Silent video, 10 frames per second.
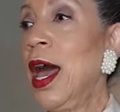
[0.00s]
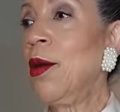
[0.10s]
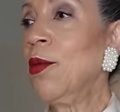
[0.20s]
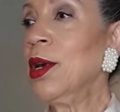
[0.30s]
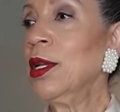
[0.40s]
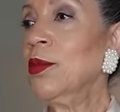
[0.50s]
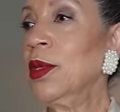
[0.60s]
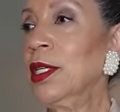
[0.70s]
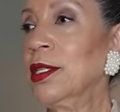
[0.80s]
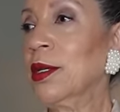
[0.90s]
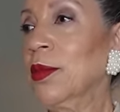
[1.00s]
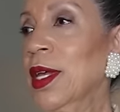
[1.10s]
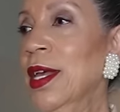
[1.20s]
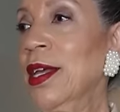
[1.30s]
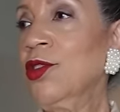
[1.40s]
I wanted me some
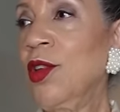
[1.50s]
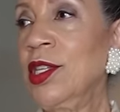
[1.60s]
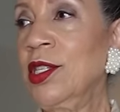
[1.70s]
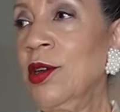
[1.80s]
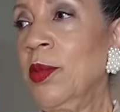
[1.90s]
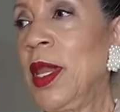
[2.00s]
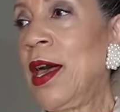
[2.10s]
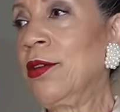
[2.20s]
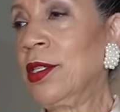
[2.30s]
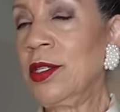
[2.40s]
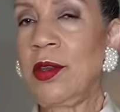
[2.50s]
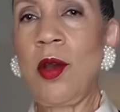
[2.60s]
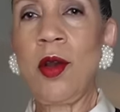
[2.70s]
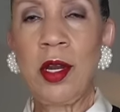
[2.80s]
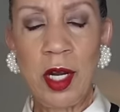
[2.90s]
dressier blouses, so
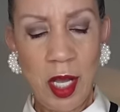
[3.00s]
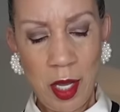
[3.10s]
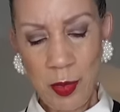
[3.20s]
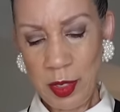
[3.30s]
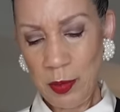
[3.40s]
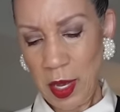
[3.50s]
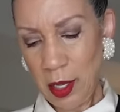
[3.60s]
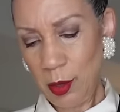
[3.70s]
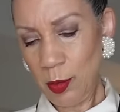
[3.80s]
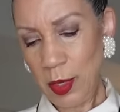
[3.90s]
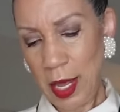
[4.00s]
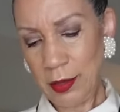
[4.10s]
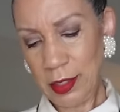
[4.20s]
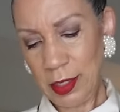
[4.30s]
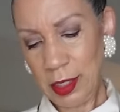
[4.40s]
I ordered a couple of mango
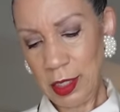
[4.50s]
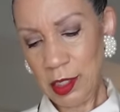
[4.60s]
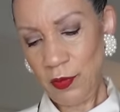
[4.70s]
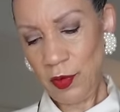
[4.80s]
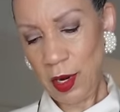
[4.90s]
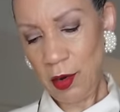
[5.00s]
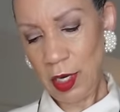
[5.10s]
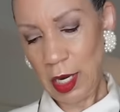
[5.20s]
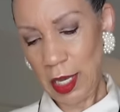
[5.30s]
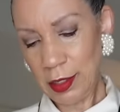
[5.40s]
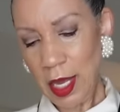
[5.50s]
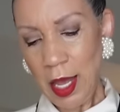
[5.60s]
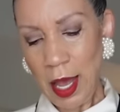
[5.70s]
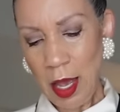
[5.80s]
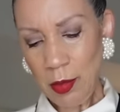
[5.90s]
blouses, and it's very nice.
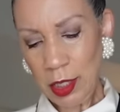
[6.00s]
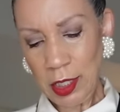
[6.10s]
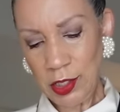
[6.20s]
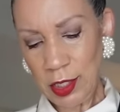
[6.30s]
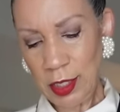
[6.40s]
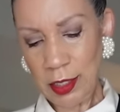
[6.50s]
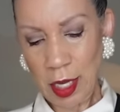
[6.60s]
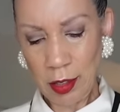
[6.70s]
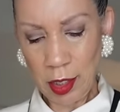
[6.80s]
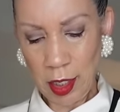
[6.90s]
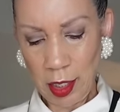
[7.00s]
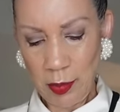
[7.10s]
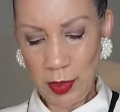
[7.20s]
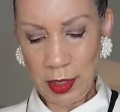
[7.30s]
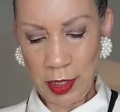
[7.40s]
I would list this. I'll look it
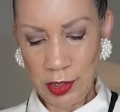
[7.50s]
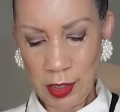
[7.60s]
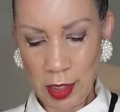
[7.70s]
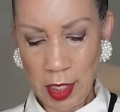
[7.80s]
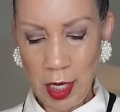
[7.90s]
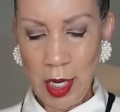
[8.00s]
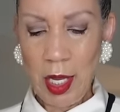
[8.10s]
up and list it.